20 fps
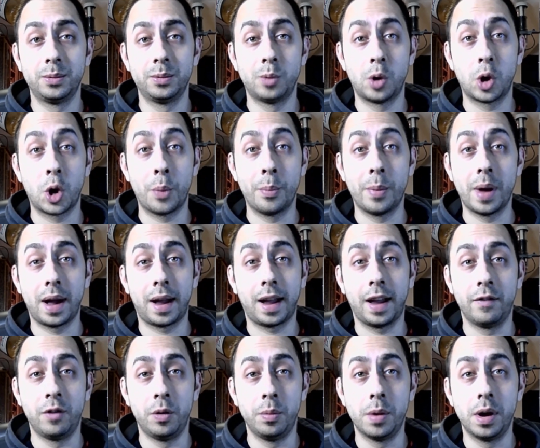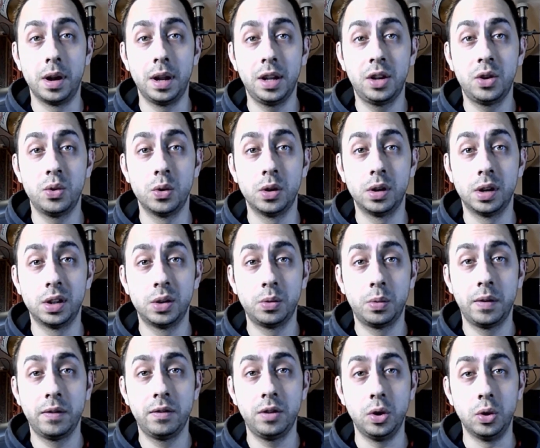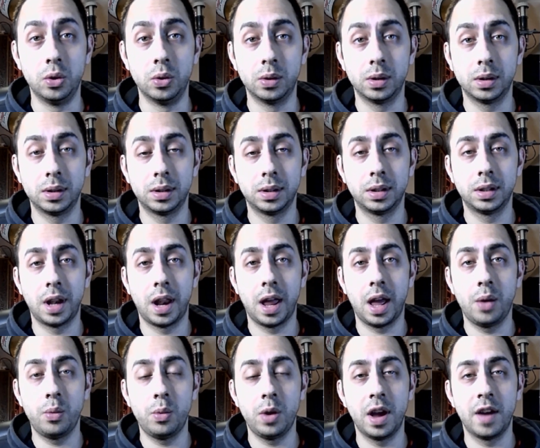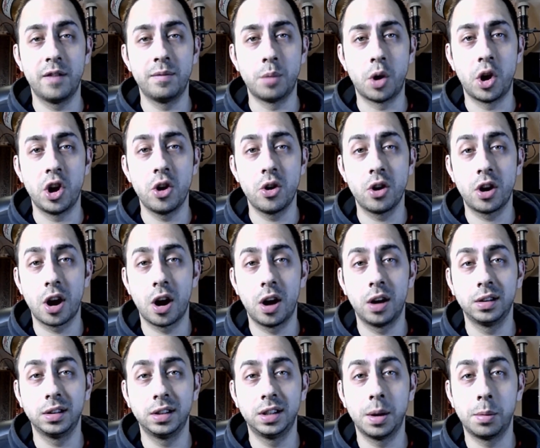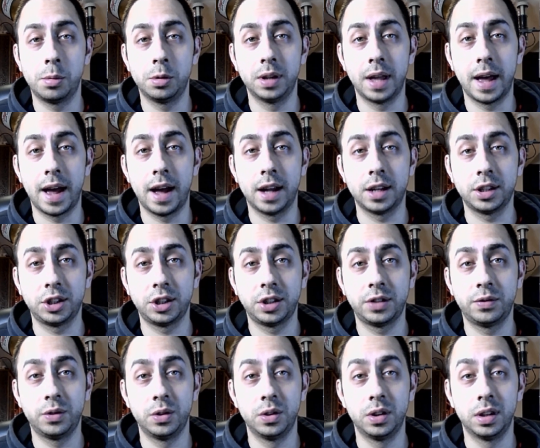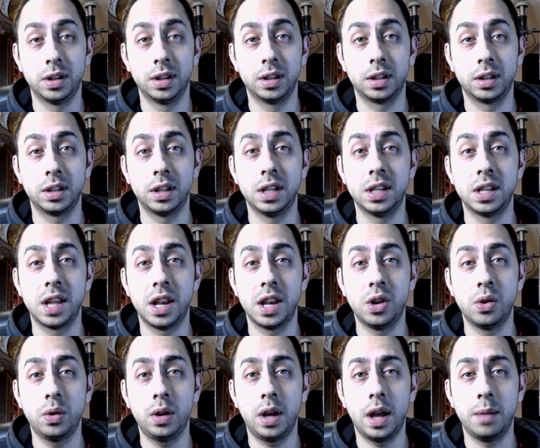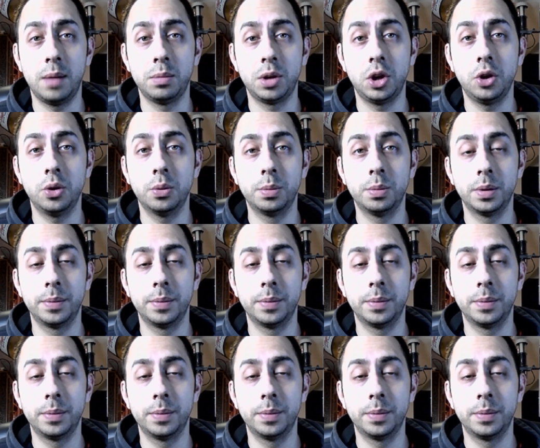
Welcome back everybody to another review. Today we have Mario Kart Double Dash for the Nintendo GameCube.